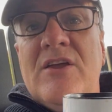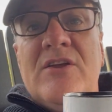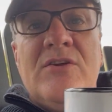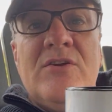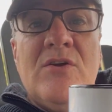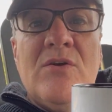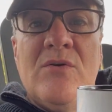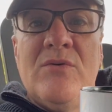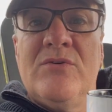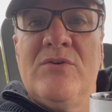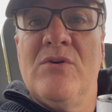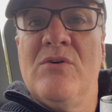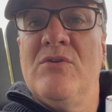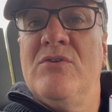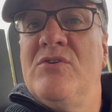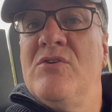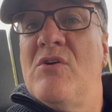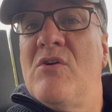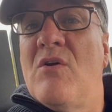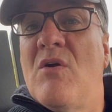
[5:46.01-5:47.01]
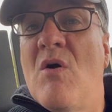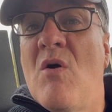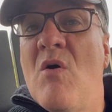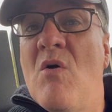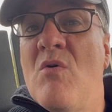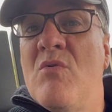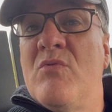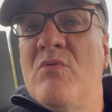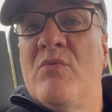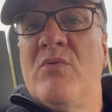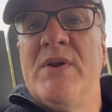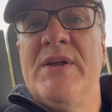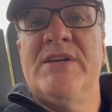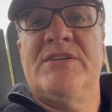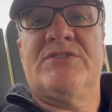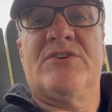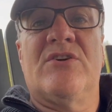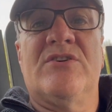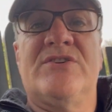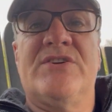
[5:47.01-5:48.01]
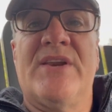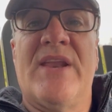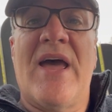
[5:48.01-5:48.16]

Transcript: You do your own research.